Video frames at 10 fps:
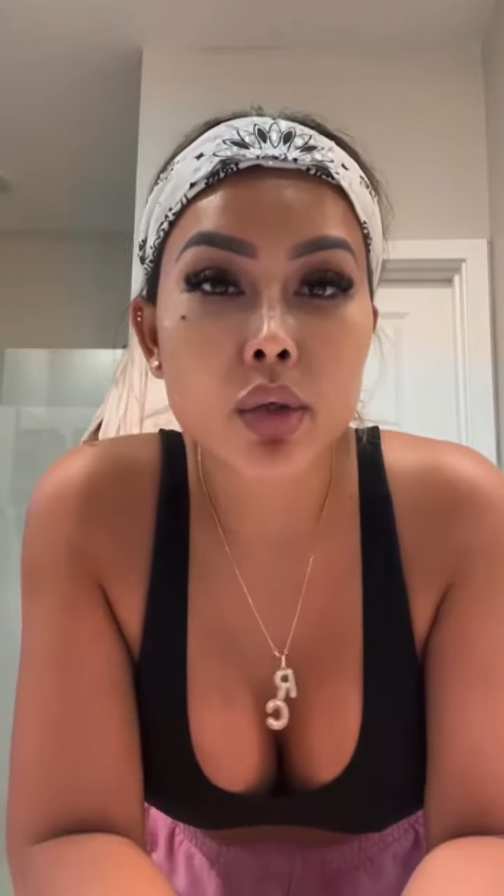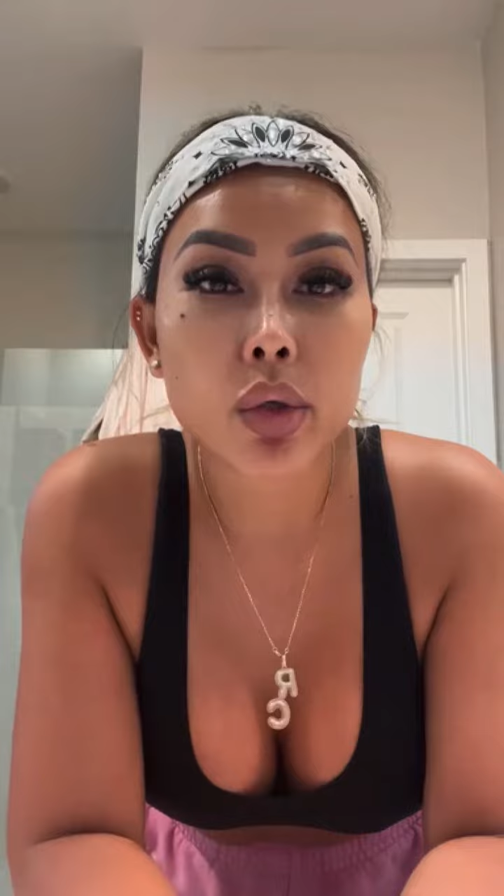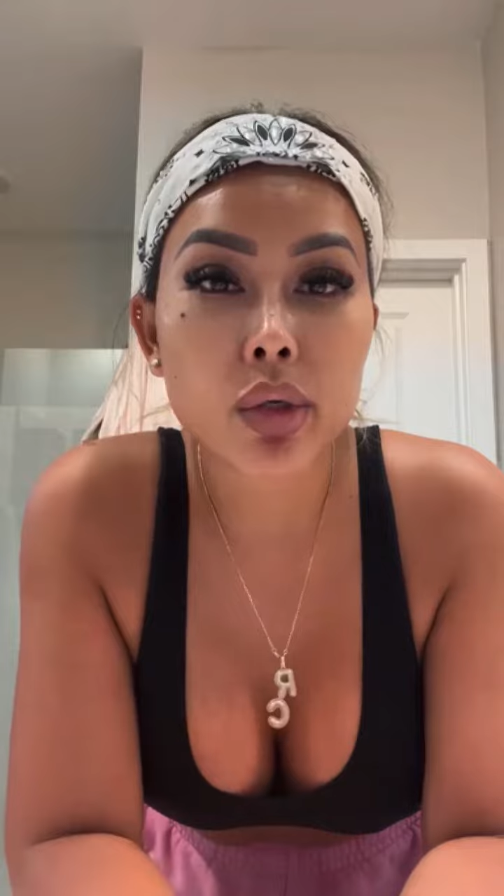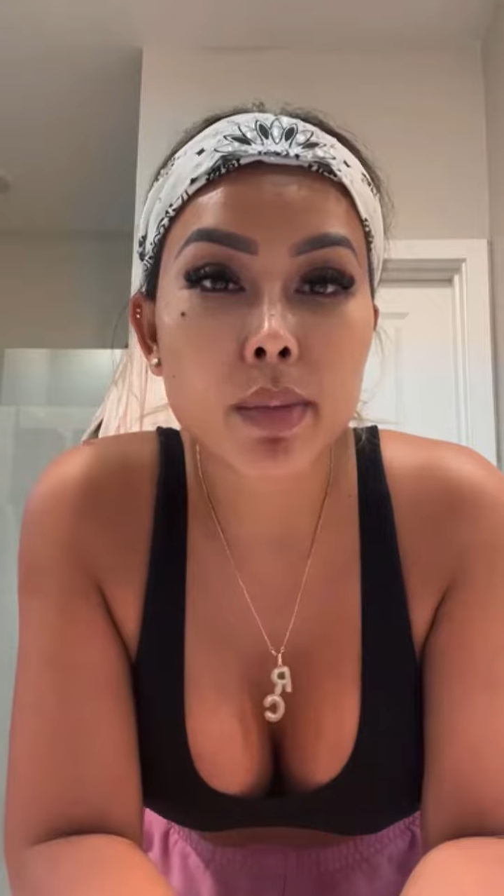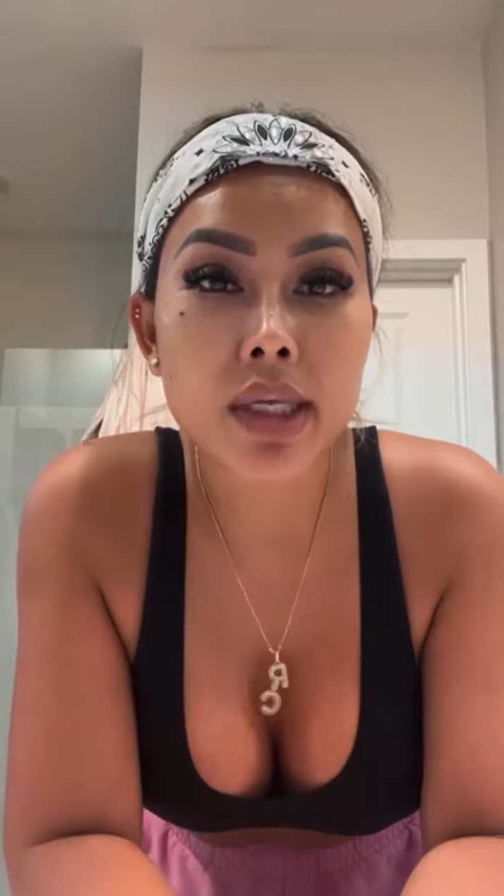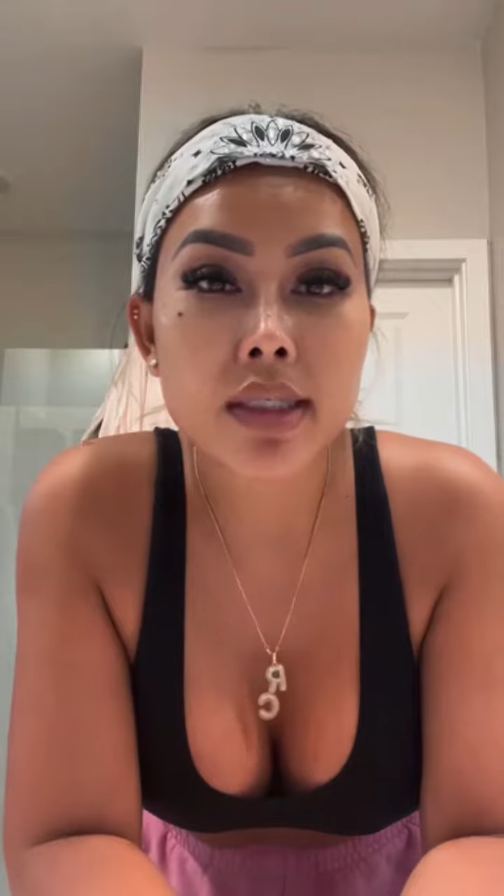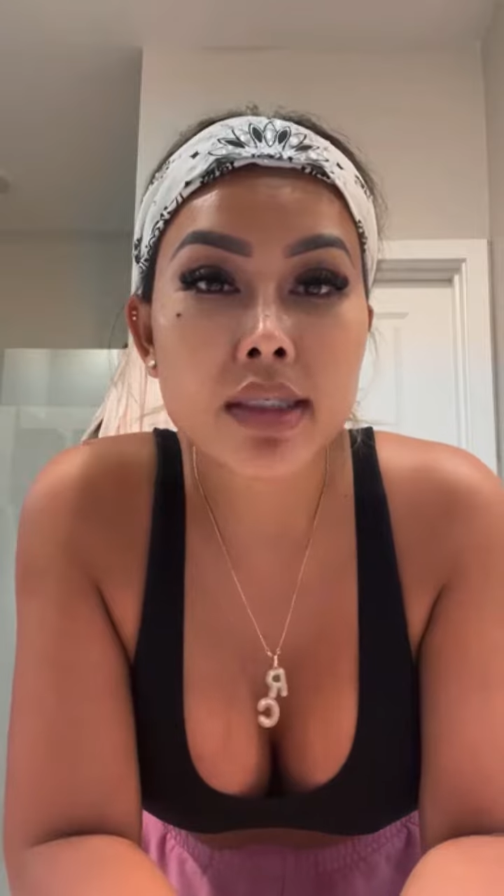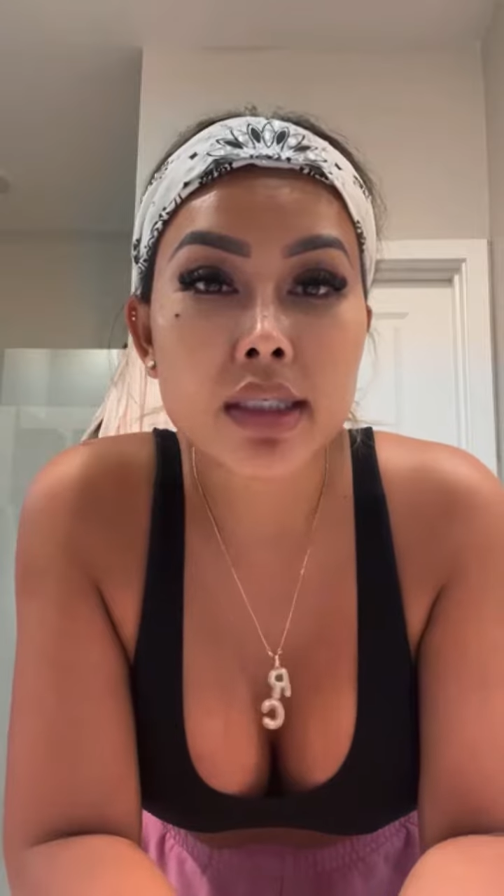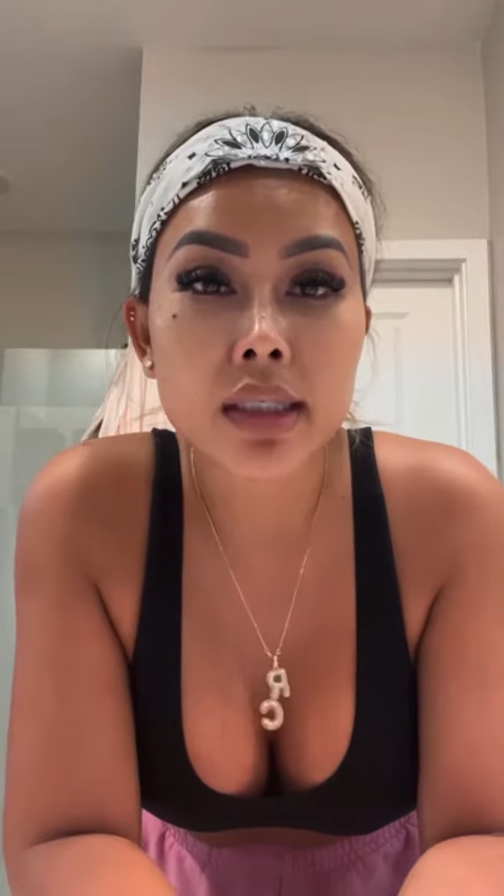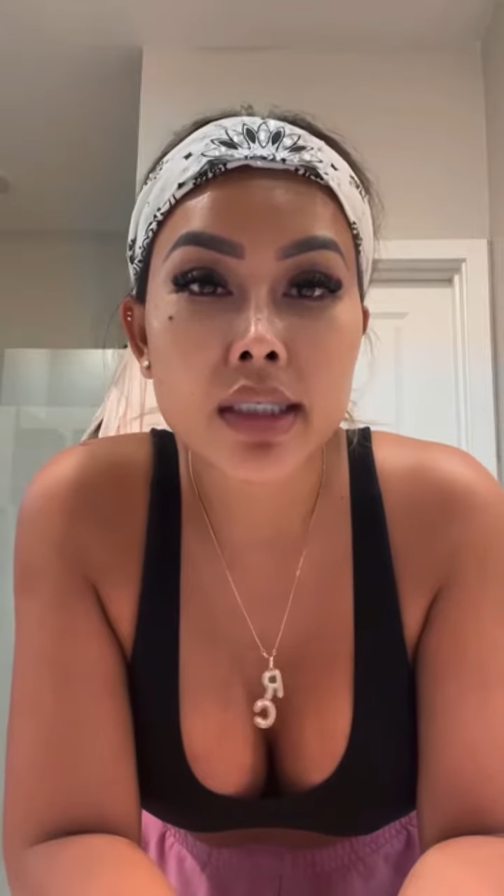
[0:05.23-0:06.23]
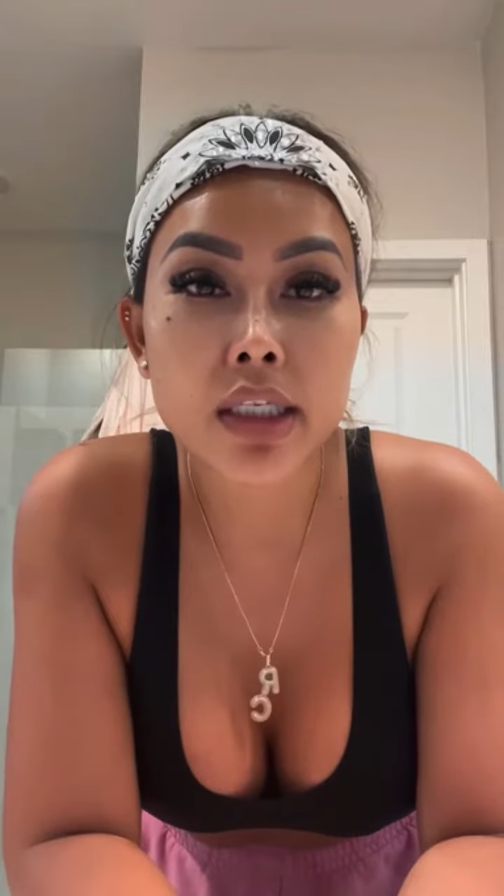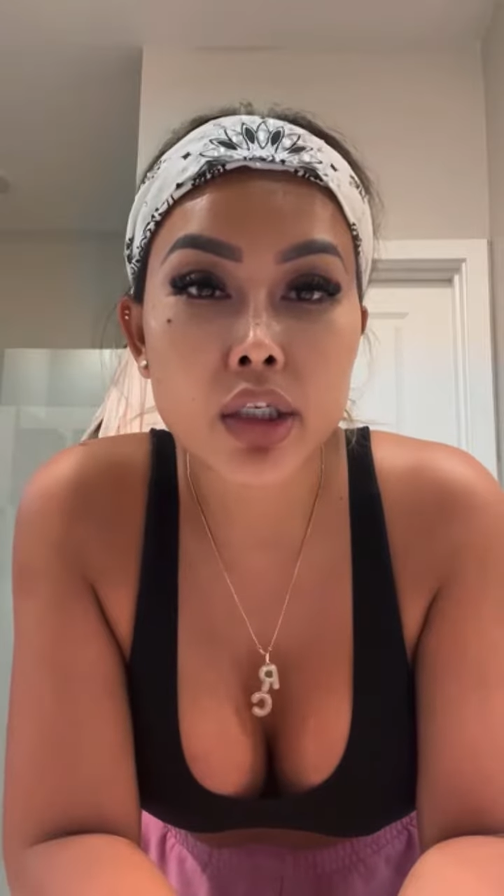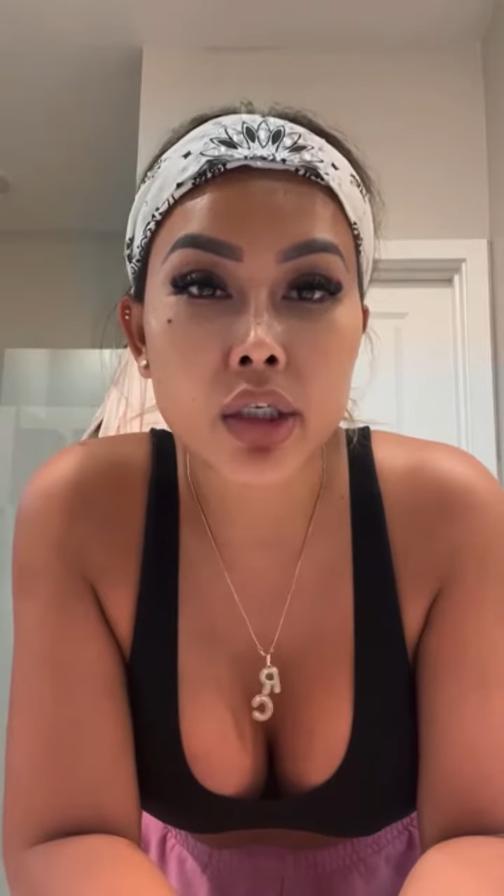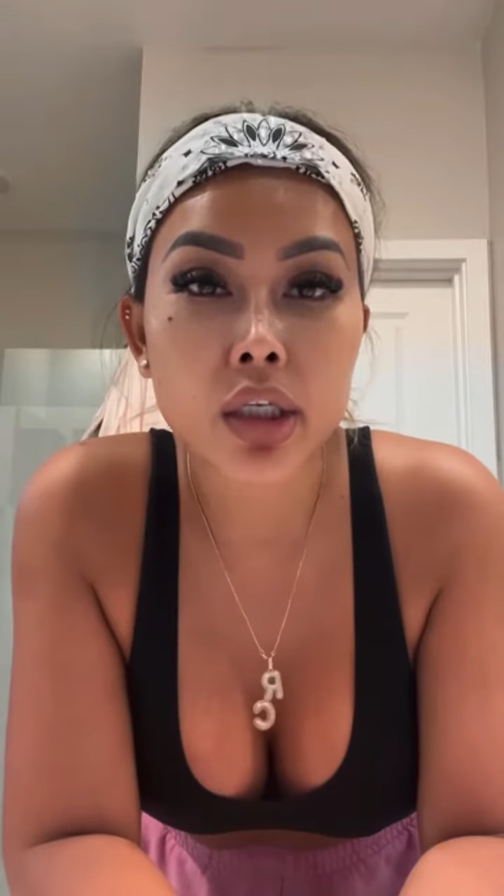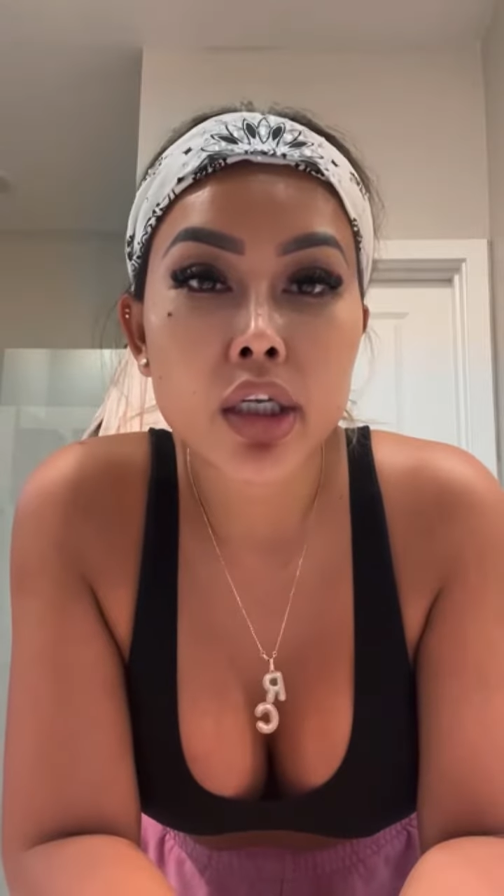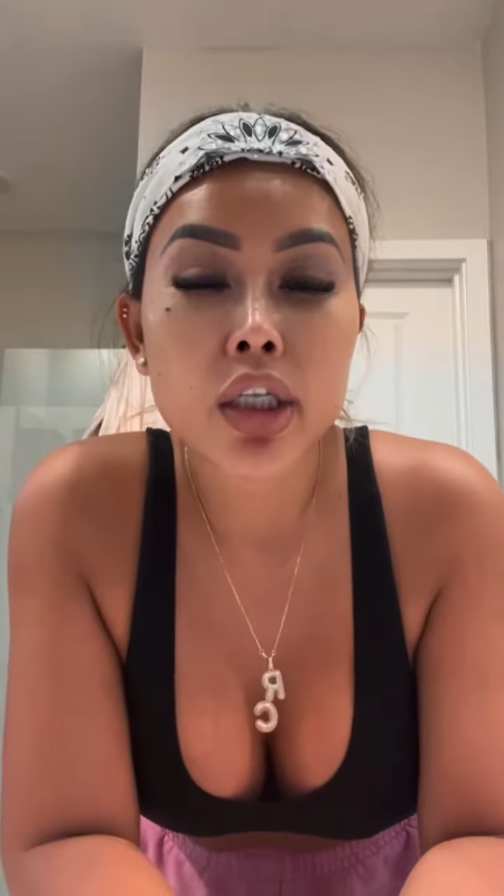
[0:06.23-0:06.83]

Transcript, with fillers: oil-based cleaner